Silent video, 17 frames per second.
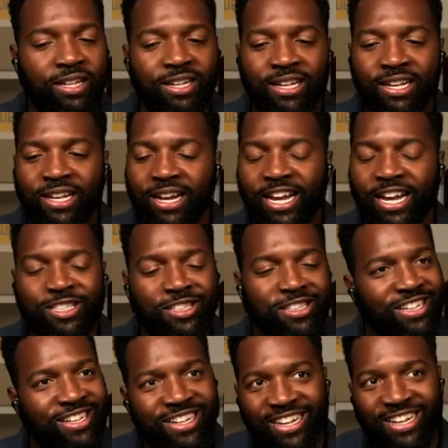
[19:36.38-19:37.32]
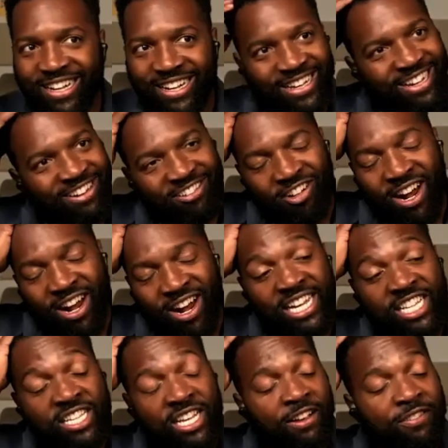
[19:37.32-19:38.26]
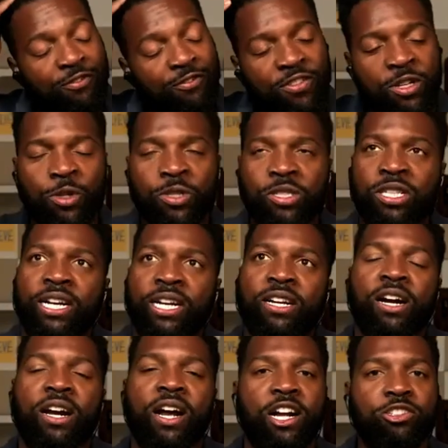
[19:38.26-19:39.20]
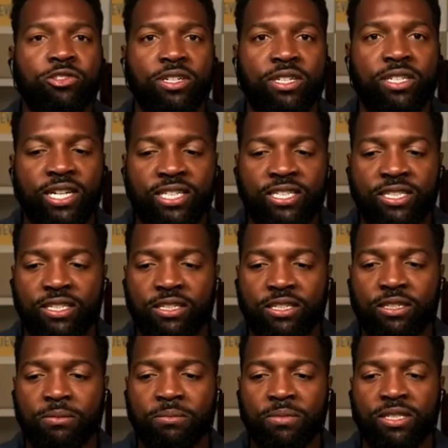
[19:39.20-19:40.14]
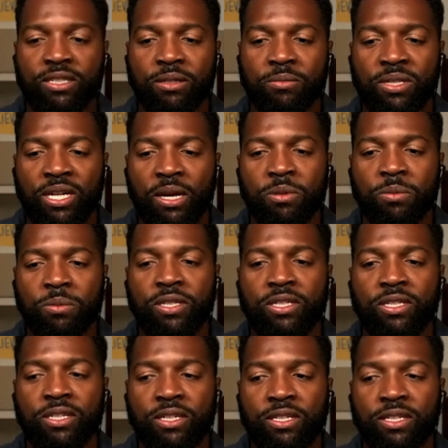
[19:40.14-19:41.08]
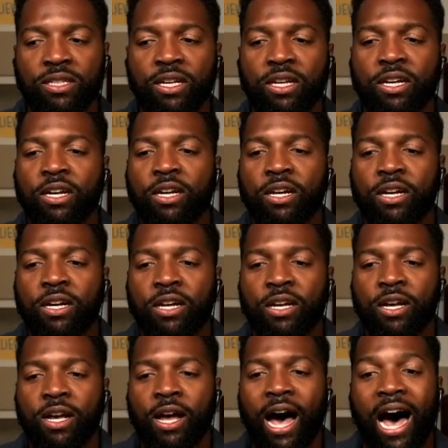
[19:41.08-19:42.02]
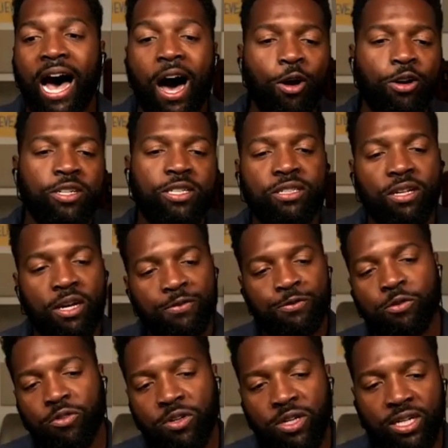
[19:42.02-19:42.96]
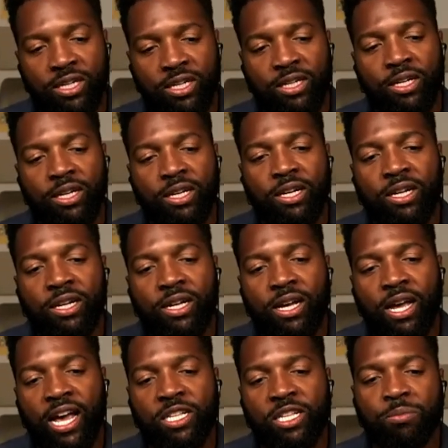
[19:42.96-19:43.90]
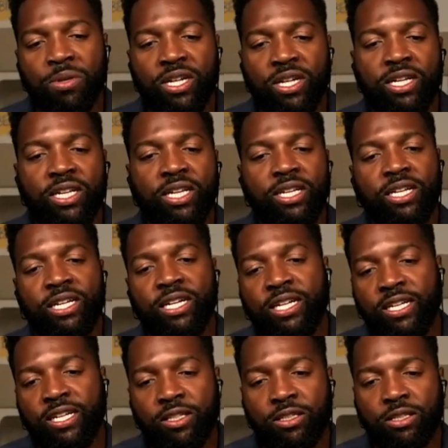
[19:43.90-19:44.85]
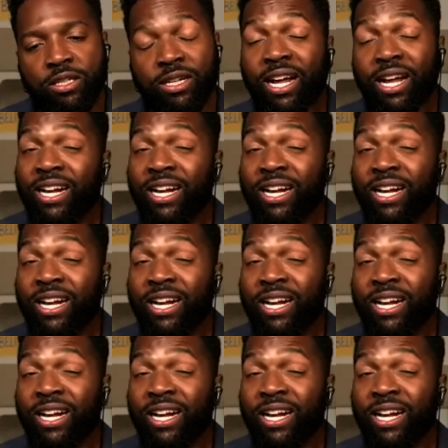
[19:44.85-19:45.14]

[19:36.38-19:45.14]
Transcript: Right? It feels like a contradiction to me sometimes, because our suffering has been a key to not